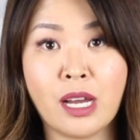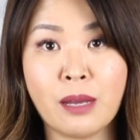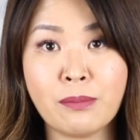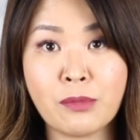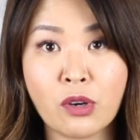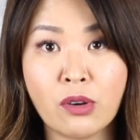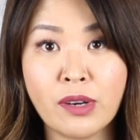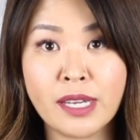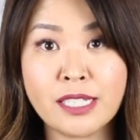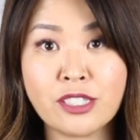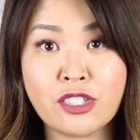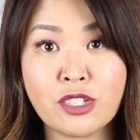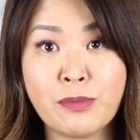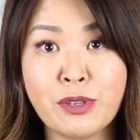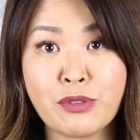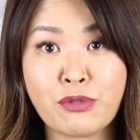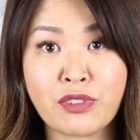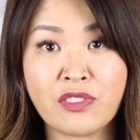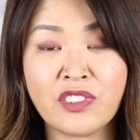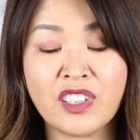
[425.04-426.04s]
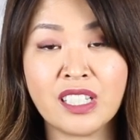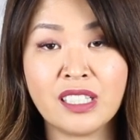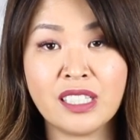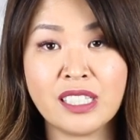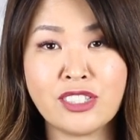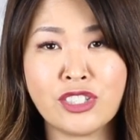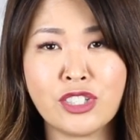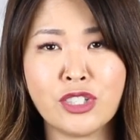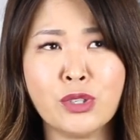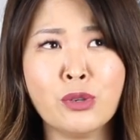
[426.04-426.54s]
I'm going to be revealing
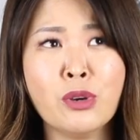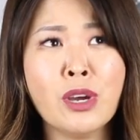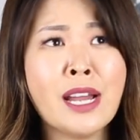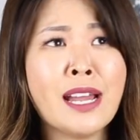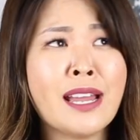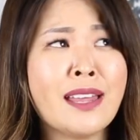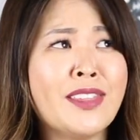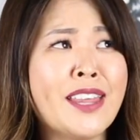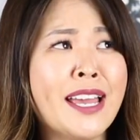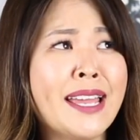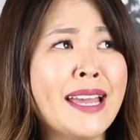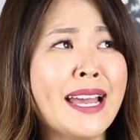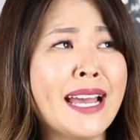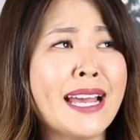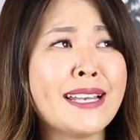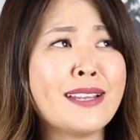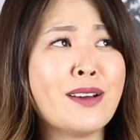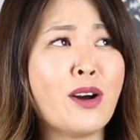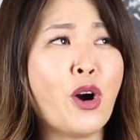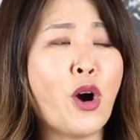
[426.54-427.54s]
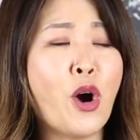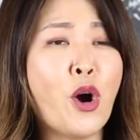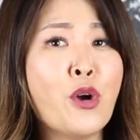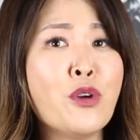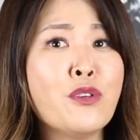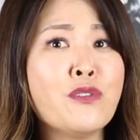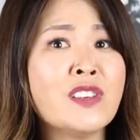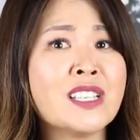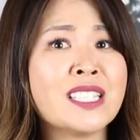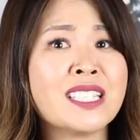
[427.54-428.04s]
to you, they had
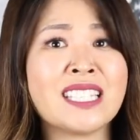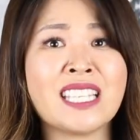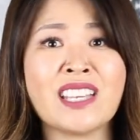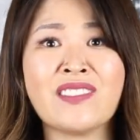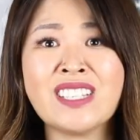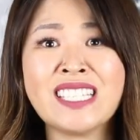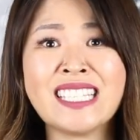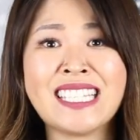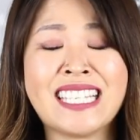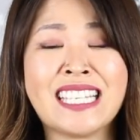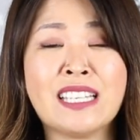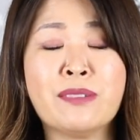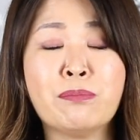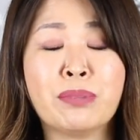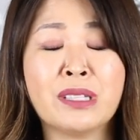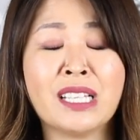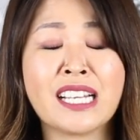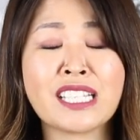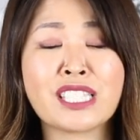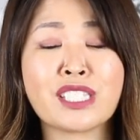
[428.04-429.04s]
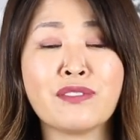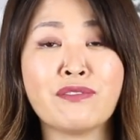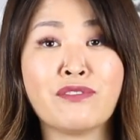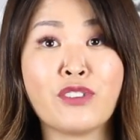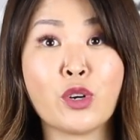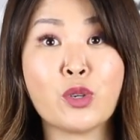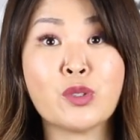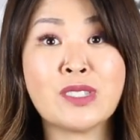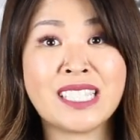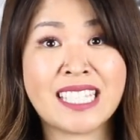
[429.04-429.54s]
over 70 plus
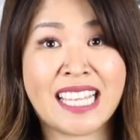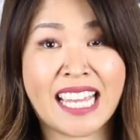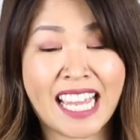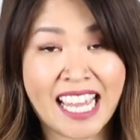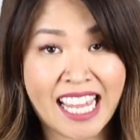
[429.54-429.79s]
votes